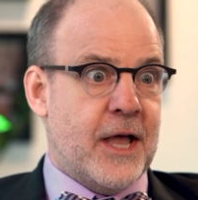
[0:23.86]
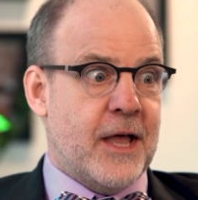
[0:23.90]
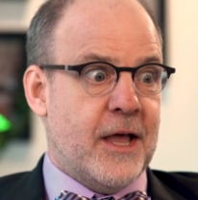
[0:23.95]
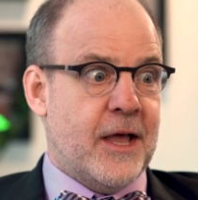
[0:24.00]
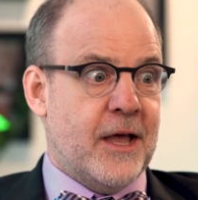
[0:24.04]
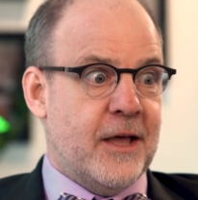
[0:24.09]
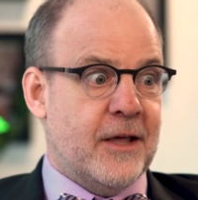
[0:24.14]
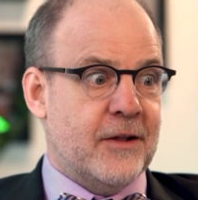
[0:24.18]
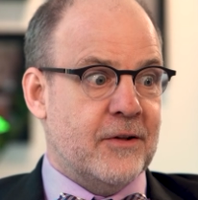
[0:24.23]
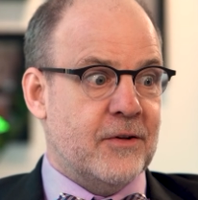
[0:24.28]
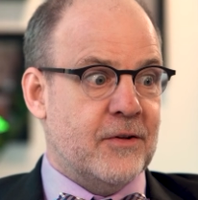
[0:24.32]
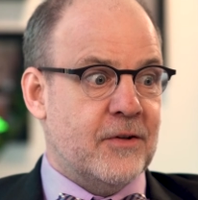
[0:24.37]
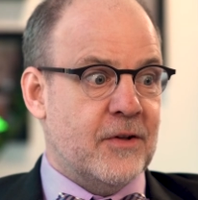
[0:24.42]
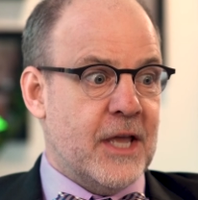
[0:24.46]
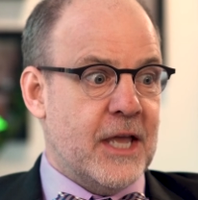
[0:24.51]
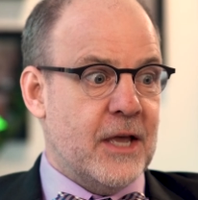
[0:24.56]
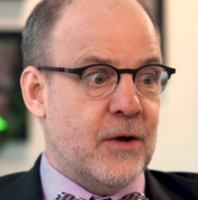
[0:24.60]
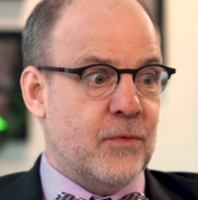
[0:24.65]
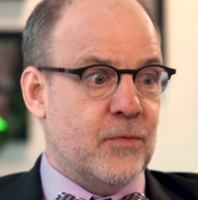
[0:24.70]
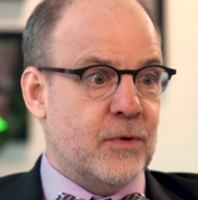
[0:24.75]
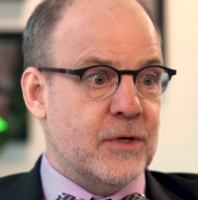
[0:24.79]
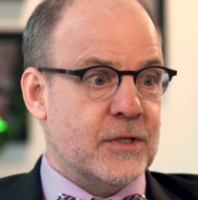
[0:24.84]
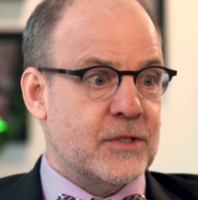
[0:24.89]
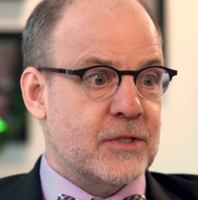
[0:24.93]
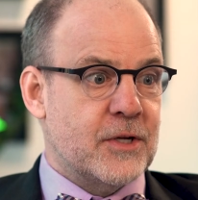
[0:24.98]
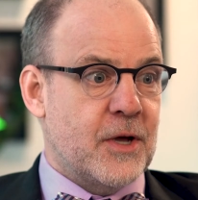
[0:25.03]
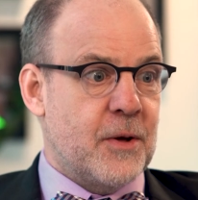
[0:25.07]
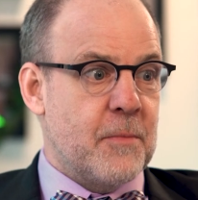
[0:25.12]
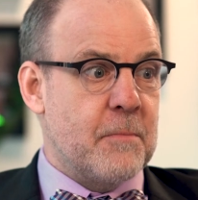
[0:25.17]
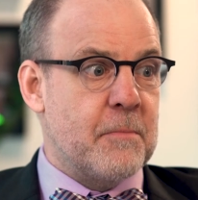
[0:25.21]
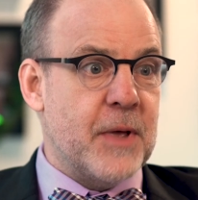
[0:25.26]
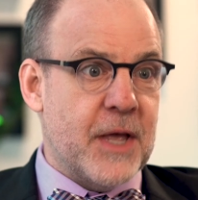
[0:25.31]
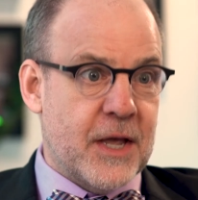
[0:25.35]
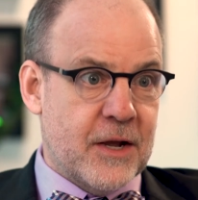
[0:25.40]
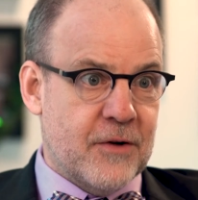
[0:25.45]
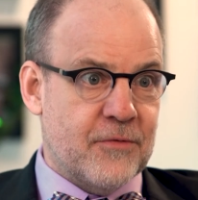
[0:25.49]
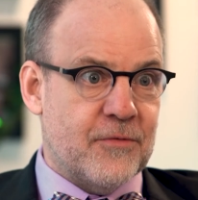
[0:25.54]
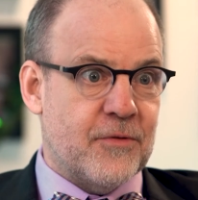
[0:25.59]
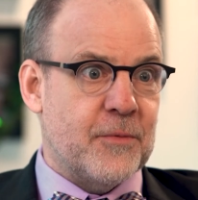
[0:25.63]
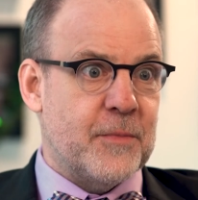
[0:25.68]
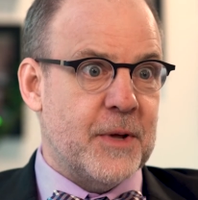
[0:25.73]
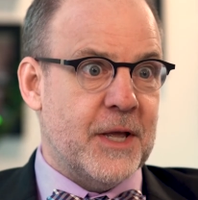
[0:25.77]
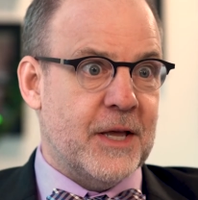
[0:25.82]
and it was big
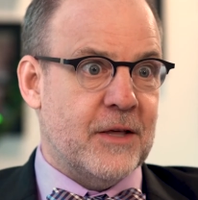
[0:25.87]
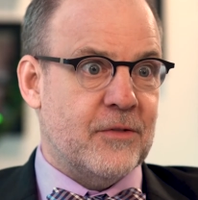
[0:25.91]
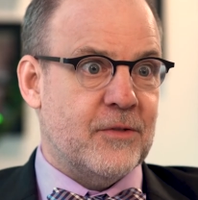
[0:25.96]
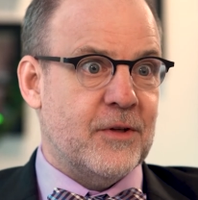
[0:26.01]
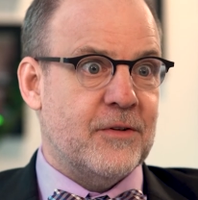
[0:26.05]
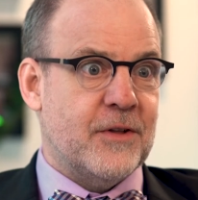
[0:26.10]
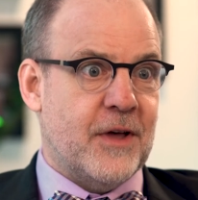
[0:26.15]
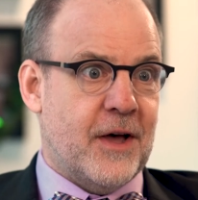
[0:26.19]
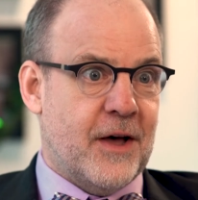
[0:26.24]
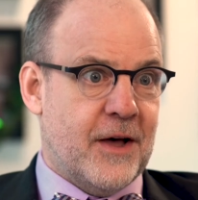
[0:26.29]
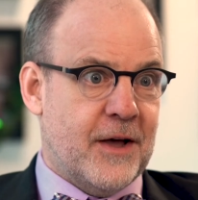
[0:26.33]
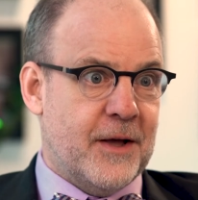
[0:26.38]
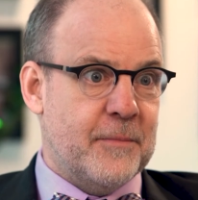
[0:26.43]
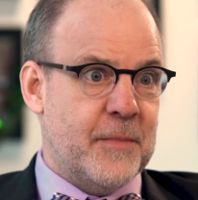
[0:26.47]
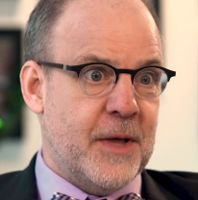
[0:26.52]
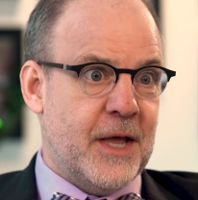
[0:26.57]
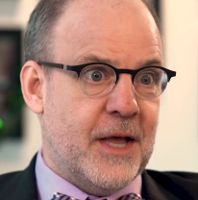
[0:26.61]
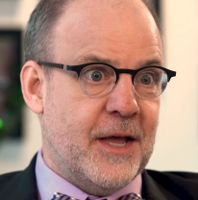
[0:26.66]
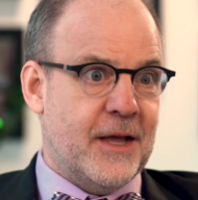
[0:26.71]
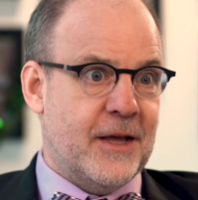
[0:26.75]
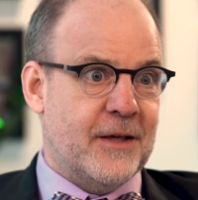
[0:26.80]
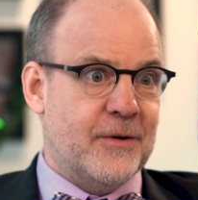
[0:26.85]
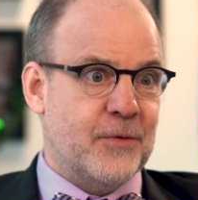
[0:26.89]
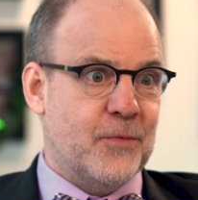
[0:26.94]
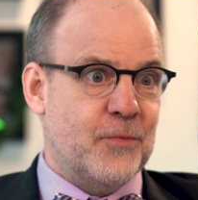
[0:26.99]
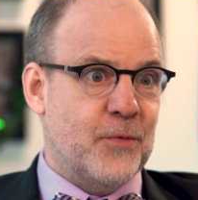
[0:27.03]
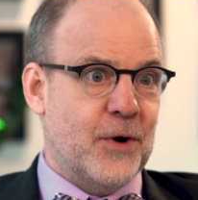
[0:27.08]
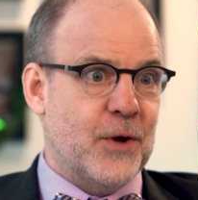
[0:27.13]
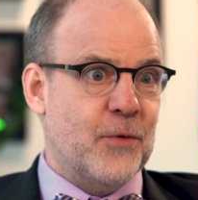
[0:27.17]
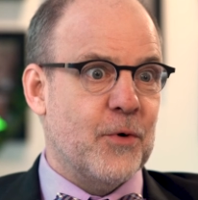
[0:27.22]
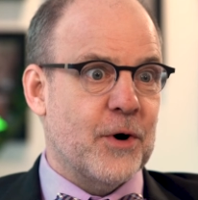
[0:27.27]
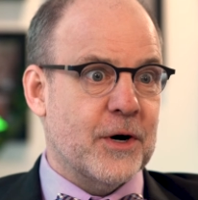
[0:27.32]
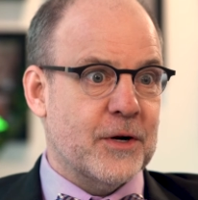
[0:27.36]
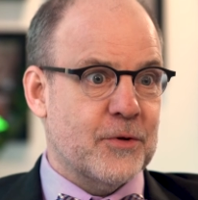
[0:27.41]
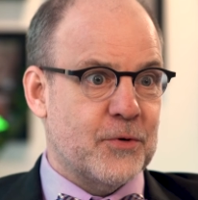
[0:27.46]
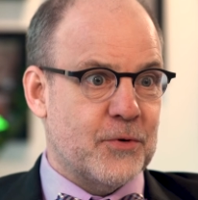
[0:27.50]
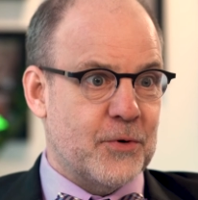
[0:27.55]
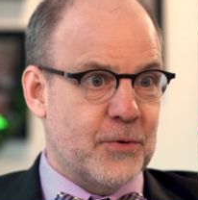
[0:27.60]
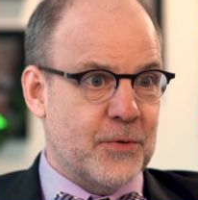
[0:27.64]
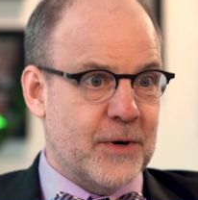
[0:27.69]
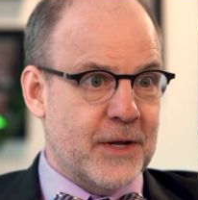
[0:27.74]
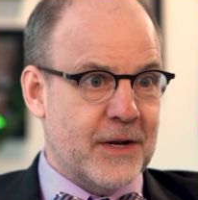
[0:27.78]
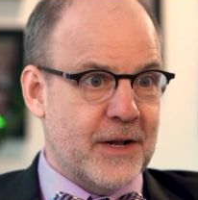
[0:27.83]
for me at the time, and we worked
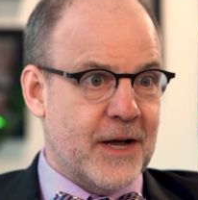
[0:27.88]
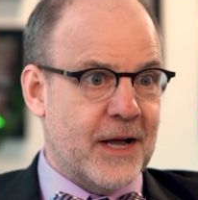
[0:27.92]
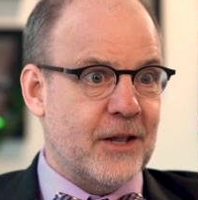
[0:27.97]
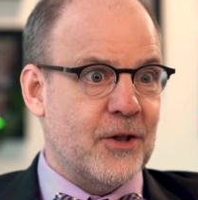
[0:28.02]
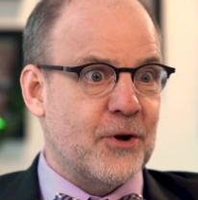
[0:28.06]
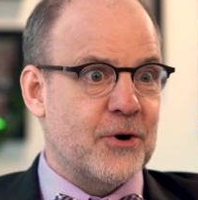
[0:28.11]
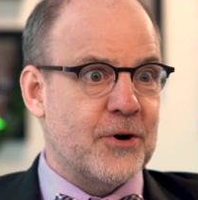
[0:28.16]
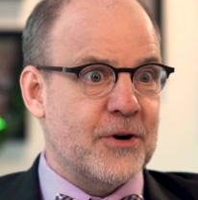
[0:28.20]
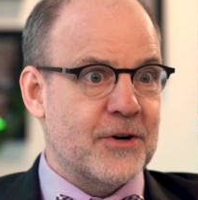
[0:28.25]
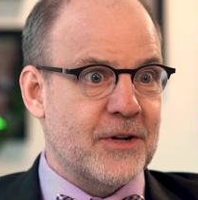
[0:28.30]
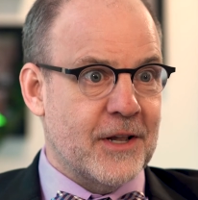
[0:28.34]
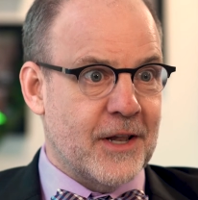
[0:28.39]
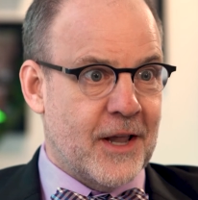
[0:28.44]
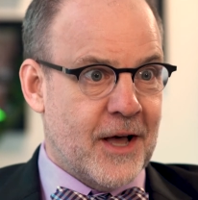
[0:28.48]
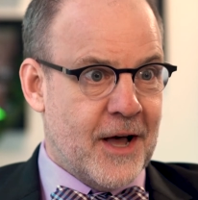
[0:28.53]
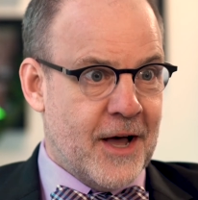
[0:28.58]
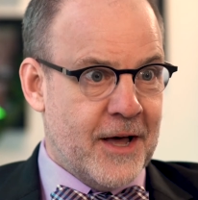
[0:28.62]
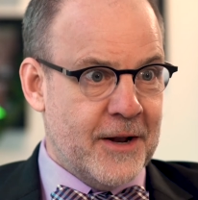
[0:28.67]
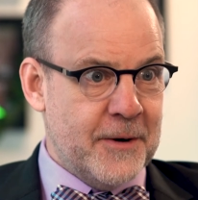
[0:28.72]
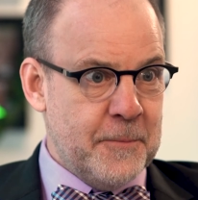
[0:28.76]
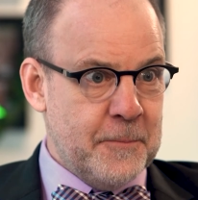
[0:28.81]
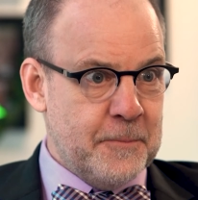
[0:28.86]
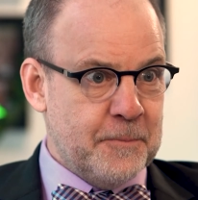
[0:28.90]
through it. I learned a lot.